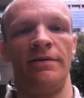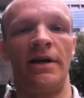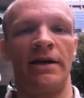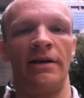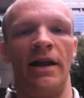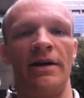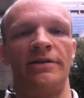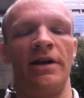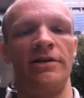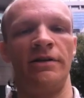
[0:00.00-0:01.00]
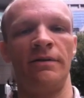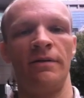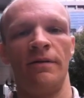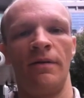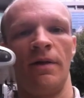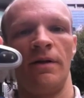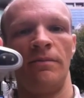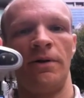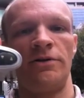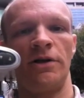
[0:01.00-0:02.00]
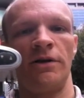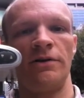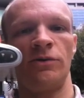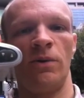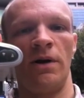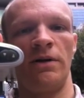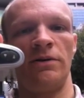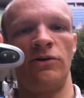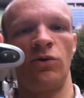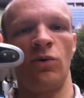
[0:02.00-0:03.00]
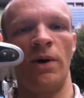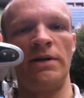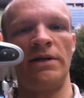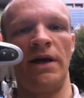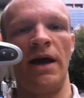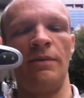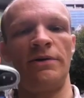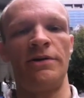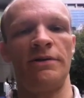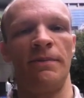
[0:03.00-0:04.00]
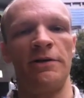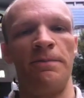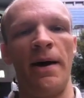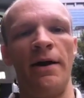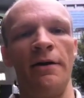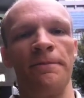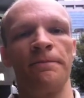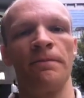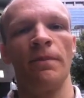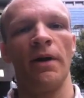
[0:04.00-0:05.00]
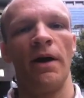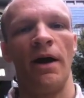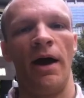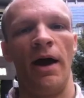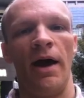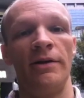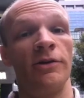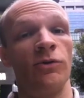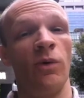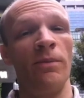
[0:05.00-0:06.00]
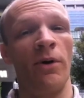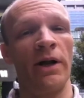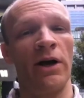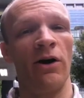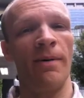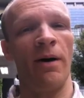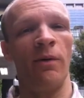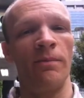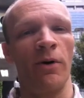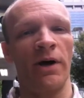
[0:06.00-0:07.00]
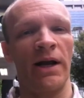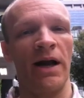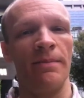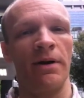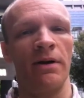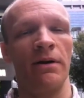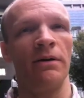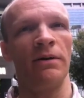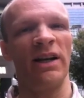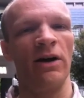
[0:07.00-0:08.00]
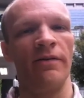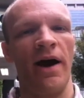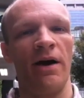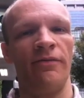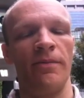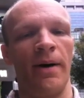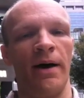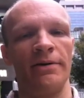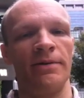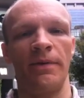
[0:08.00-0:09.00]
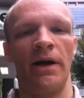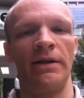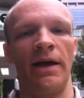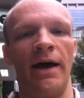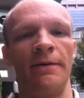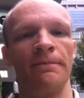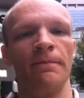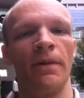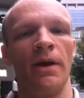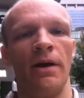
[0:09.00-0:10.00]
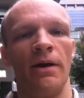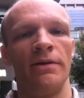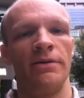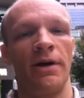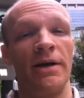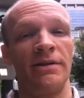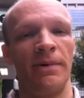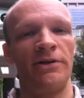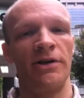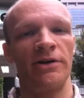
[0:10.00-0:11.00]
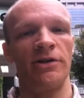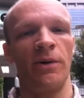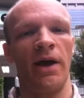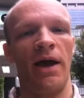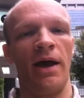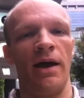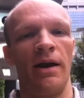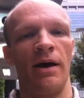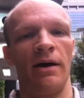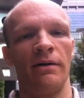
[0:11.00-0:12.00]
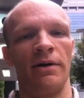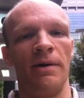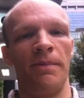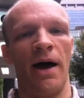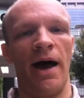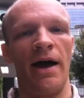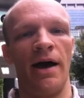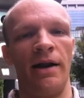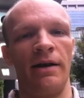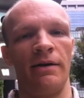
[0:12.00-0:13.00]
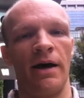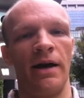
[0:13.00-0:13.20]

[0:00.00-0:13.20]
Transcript: second to last station. The sugar is 128, which is much better. And so there's 1 more to go, about 1 more kilometer, a little over half a mile, something like that. So I guess the blood sugar's okay, and I'll keep an eye on it,